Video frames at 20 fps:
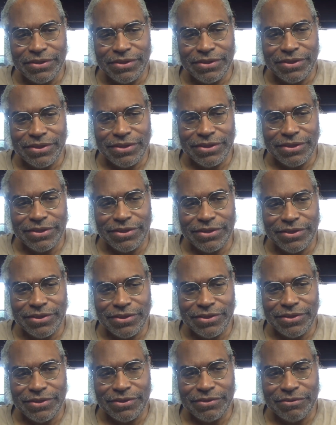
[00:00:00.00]

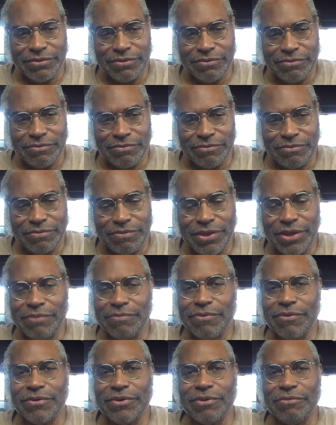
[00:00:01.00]
uh,
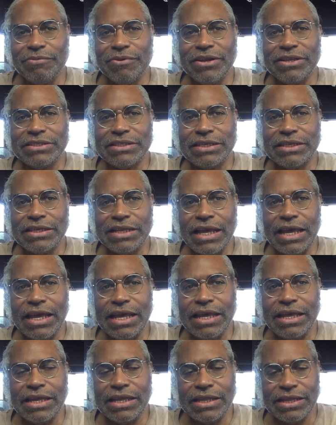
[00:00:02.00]
people in the present
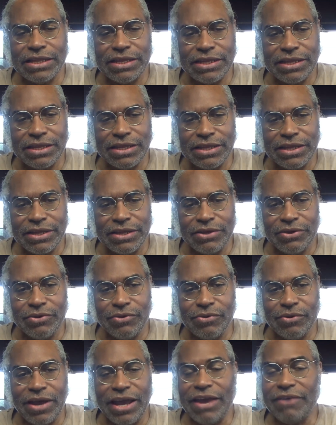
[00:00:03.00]
day
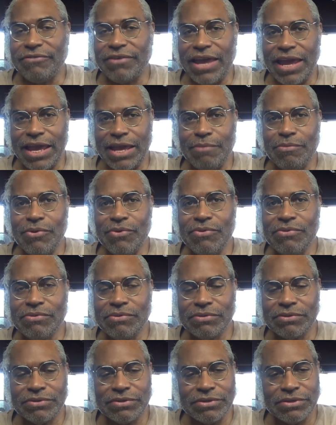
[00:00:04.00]
who have cable,
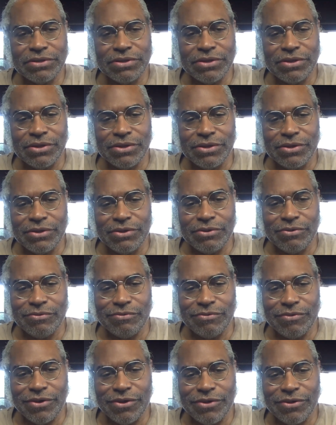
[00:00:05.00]

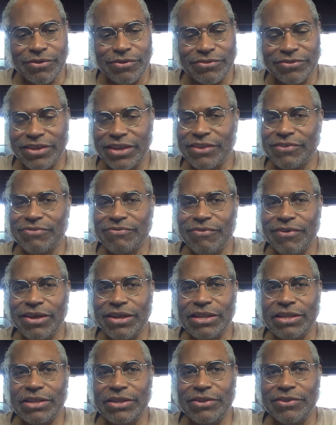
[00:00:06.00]
well, guess
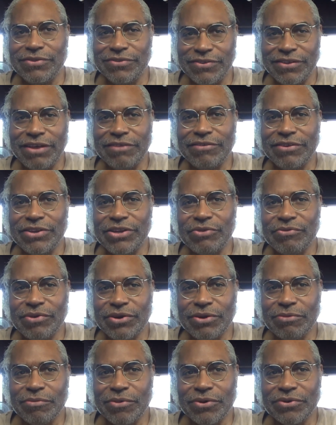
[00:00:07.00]
what? You still have to deal with
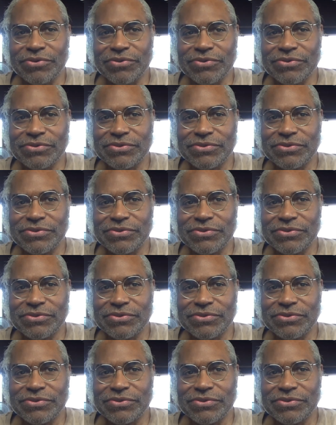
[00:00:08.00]
commercials.